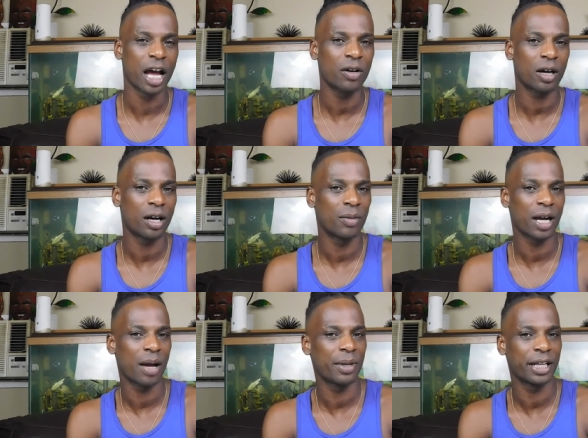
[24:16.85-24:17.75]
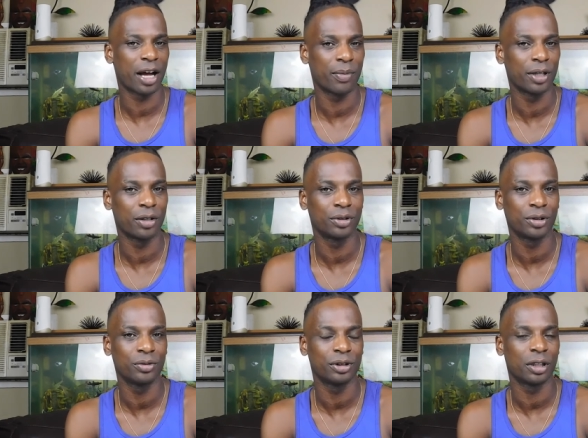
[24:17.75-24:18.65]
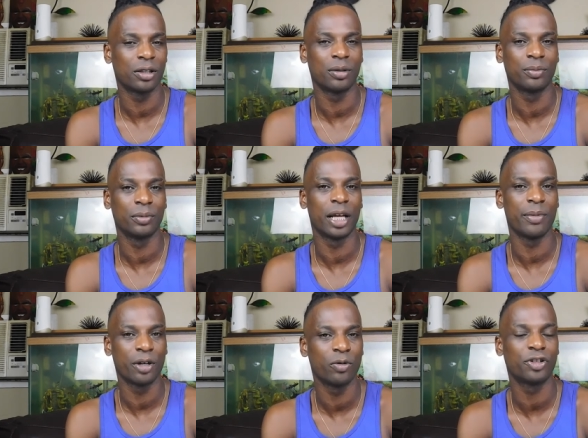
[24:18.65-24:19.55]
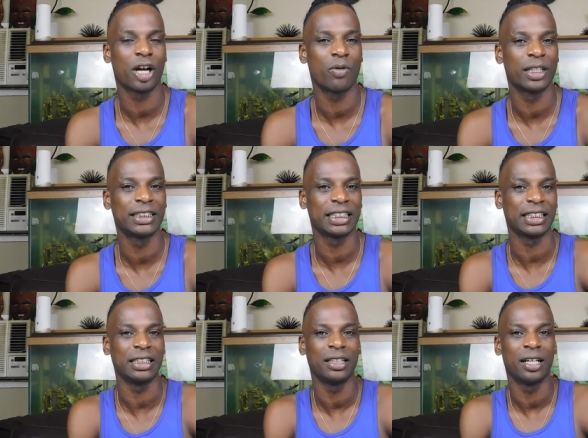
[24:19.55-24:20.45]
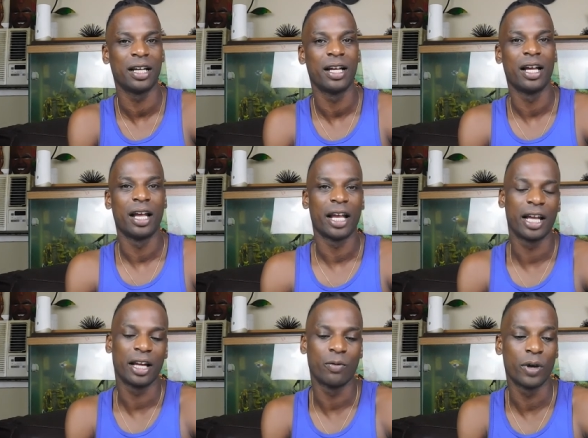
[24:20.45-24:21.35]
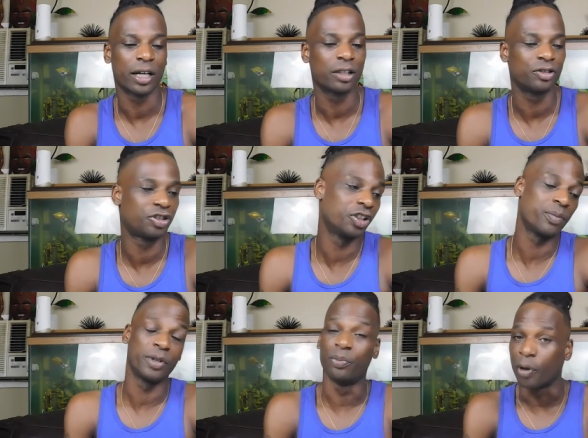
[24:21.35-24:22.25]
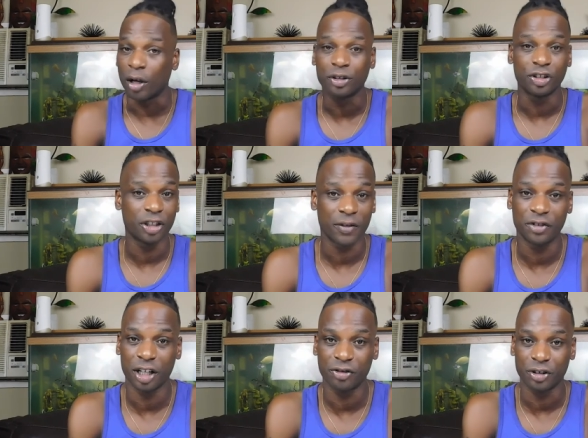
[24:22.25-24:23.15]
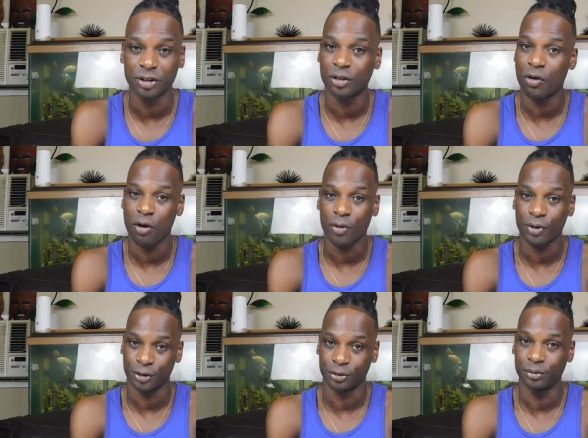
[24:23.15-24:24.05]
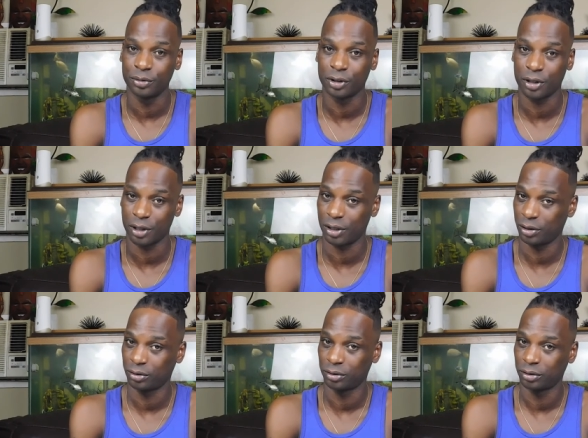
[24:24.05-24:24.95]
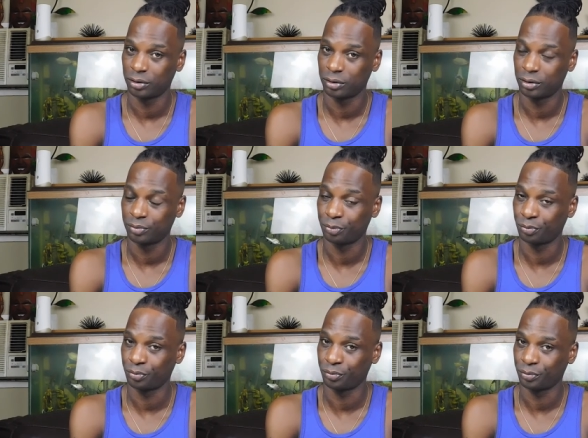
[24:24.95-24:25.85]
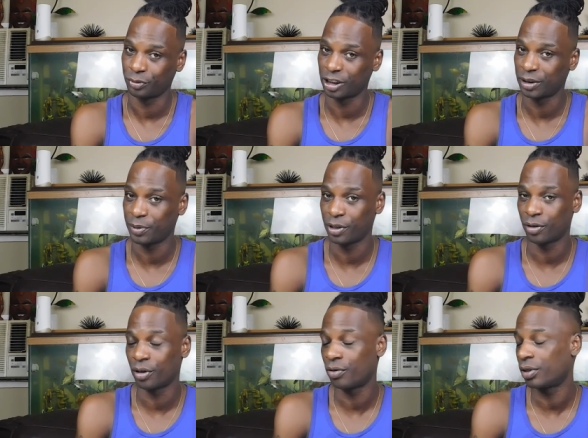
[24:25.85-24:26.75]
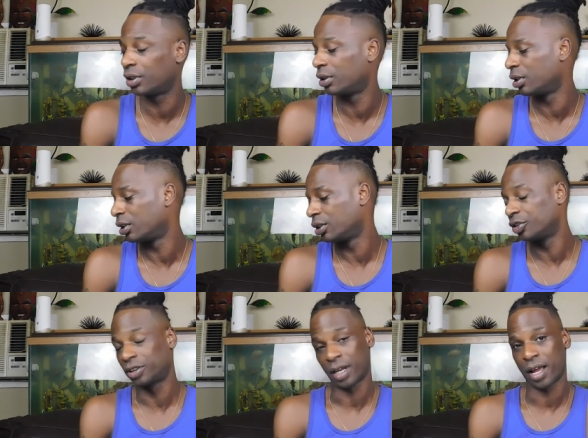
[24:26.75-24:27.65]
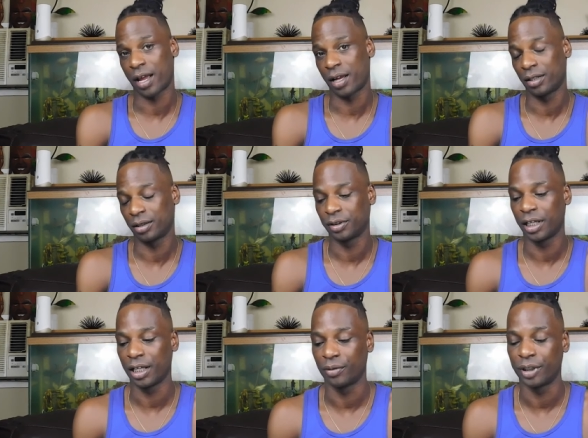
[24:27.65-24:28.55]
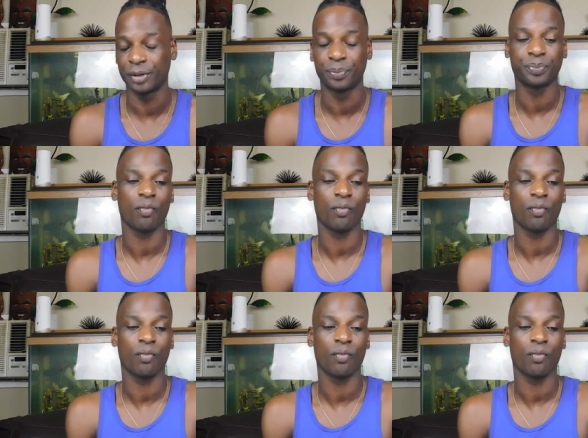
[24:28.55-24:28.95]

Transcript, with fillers: Y'all um, comment down below, too. Um, let me know what y'all want to see and what should be brought to Chef Judge's courtroom, girl. Hmm, just speak on order. Child. Anyway.